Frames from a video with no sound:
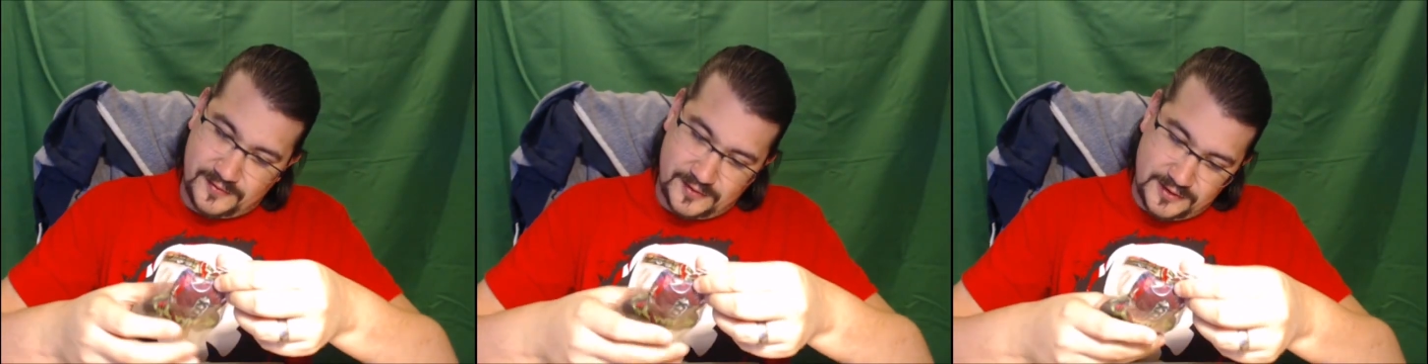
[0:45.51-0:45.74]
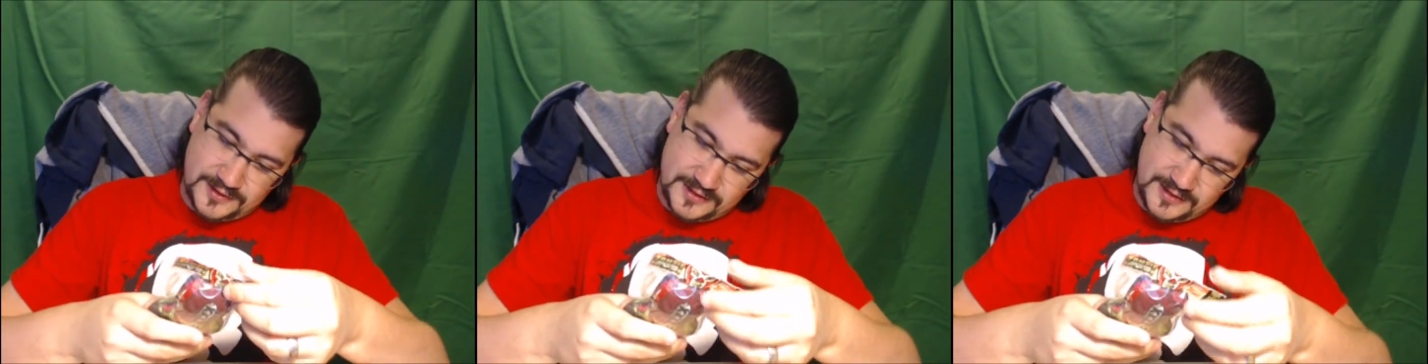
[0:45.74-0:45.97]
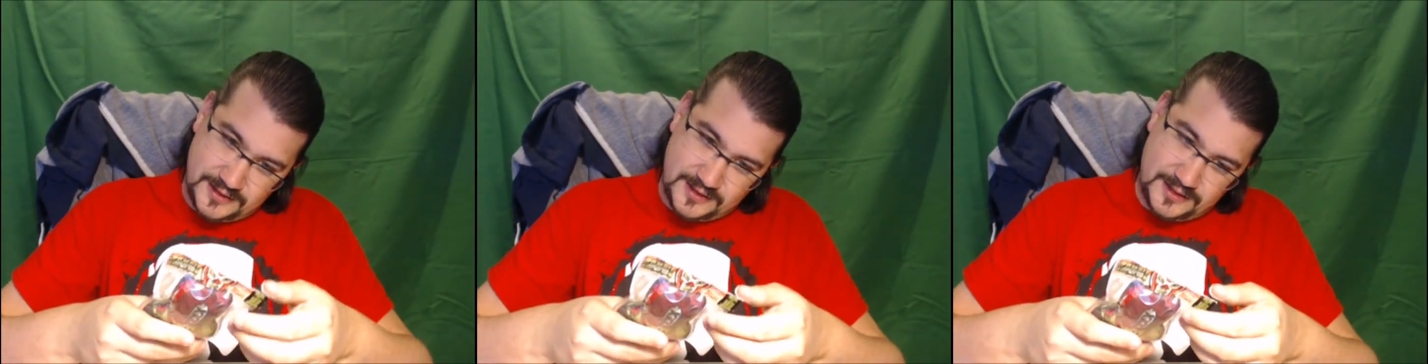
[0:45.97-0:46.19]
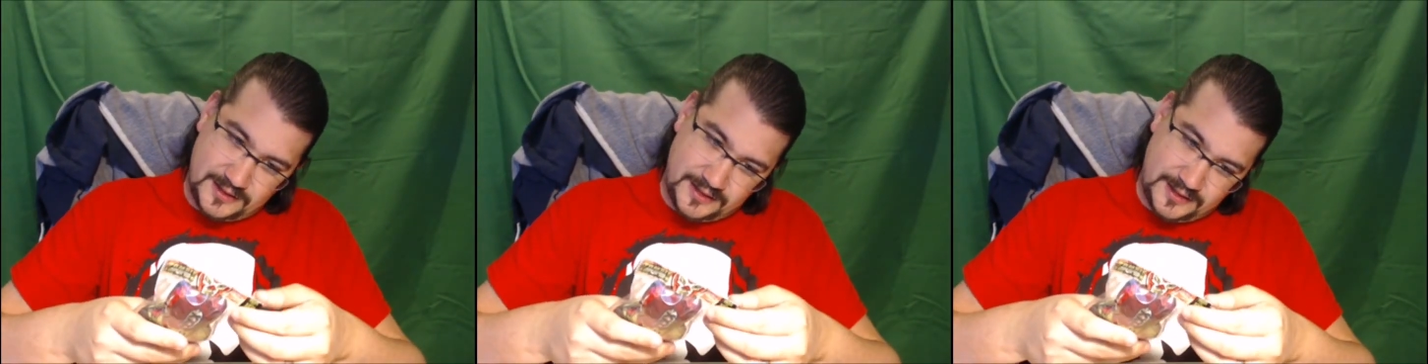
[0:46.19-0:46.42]
First
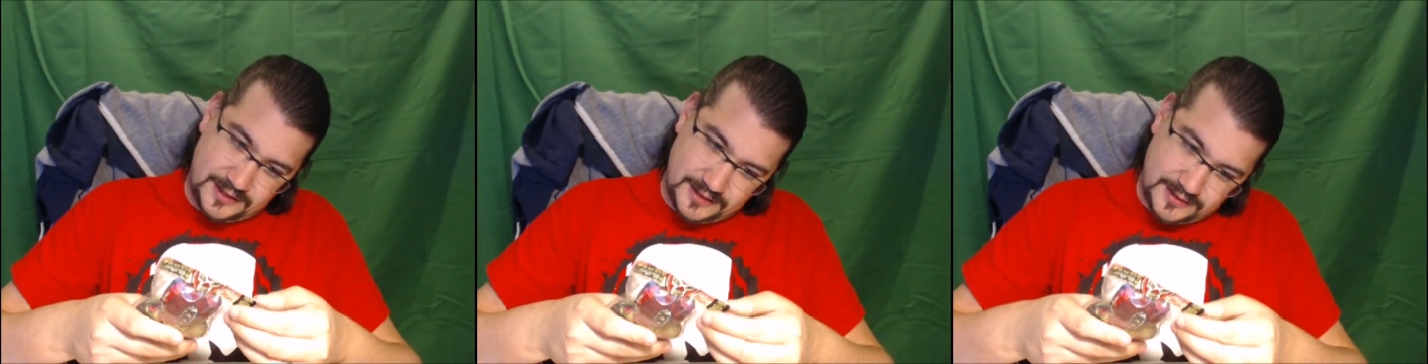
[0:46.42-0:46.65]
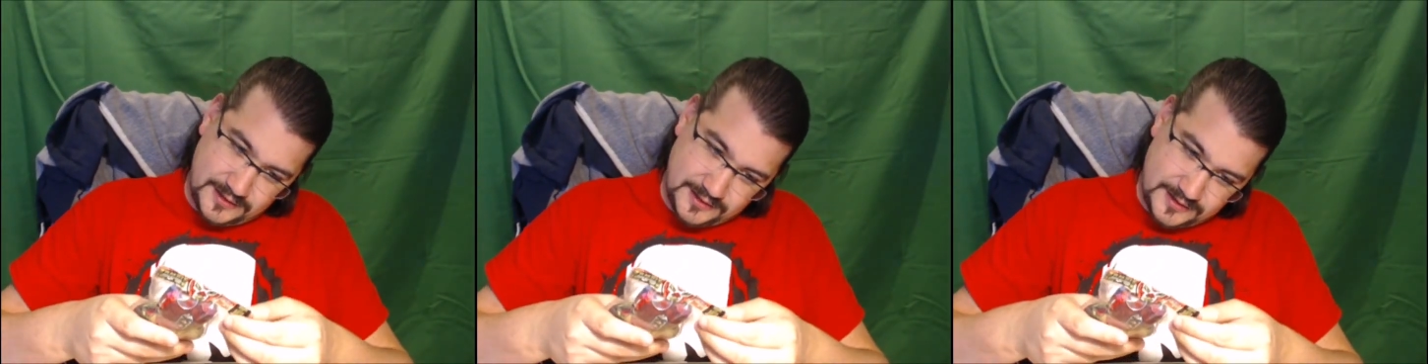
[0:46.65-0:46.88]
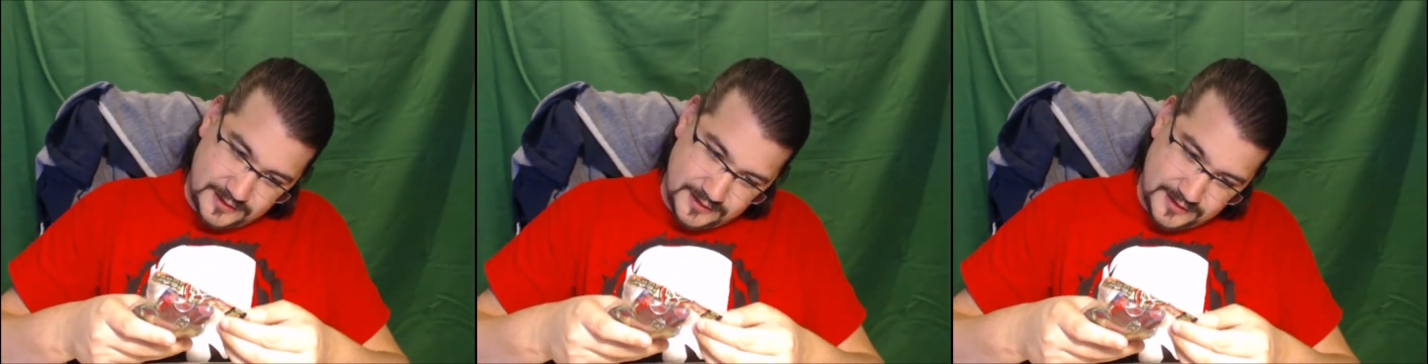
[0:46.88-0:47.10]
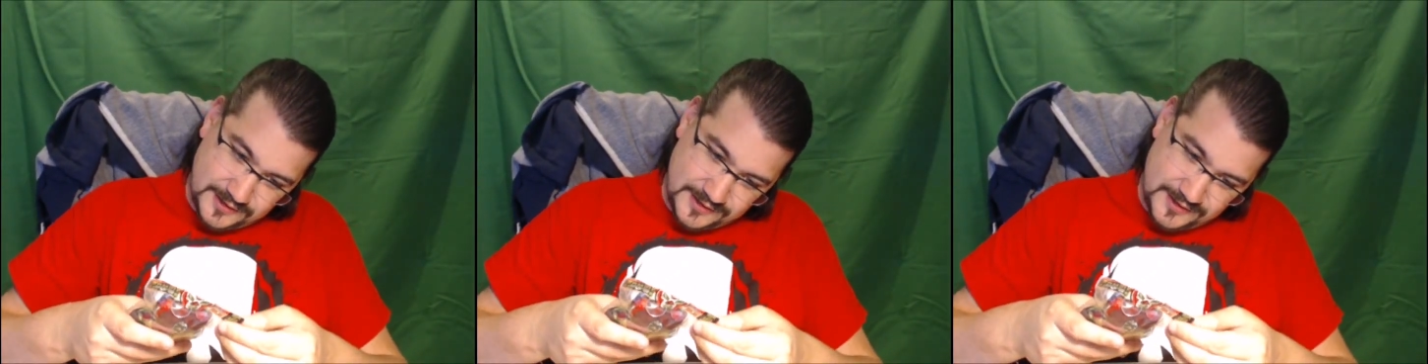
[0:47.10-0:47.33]
is
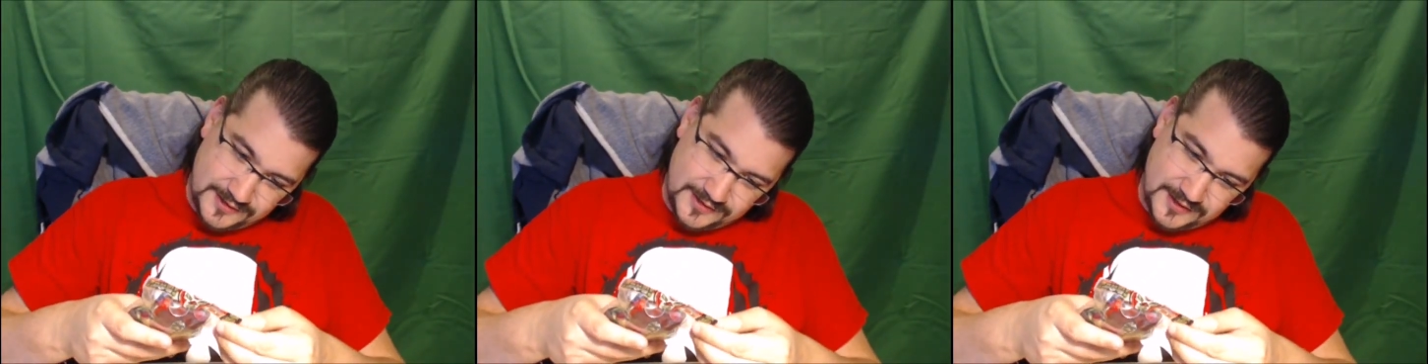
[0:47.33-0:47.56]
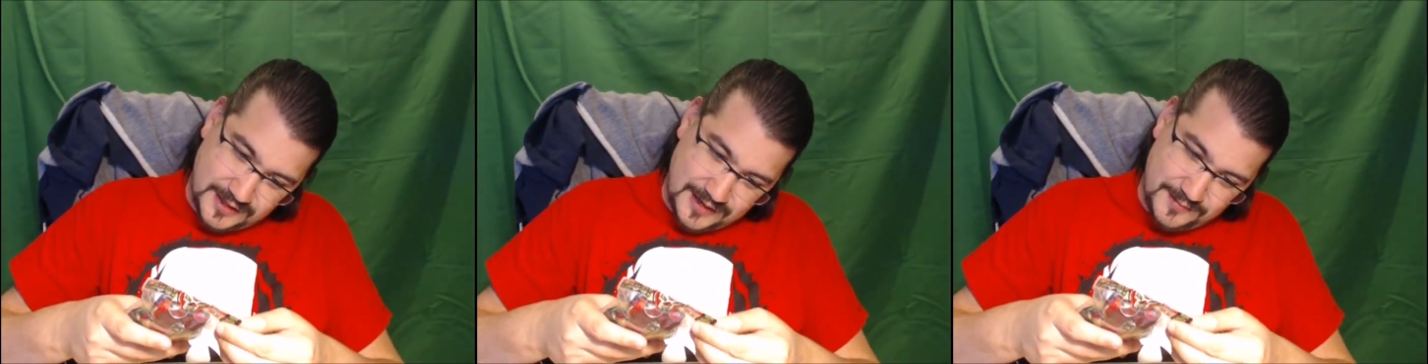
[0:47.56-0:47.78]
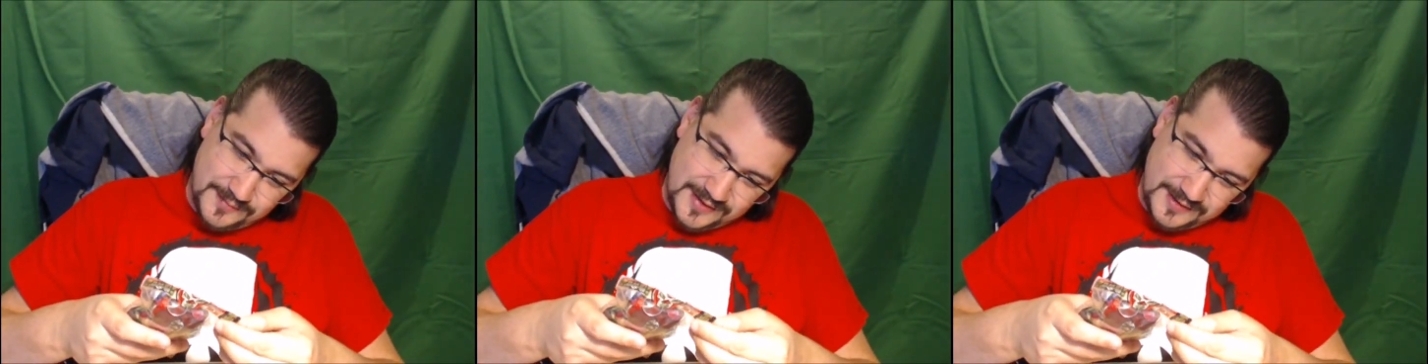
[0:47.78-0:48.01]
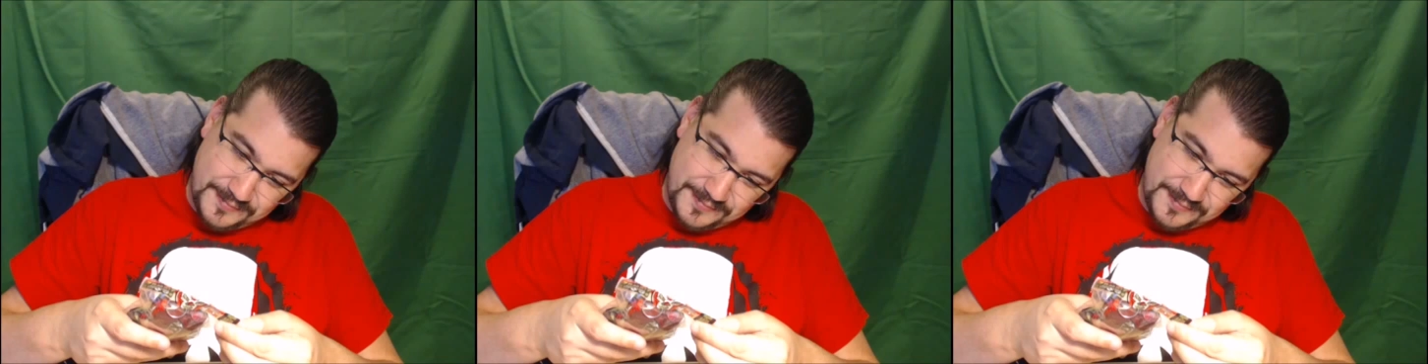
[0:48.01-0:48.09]
Zombie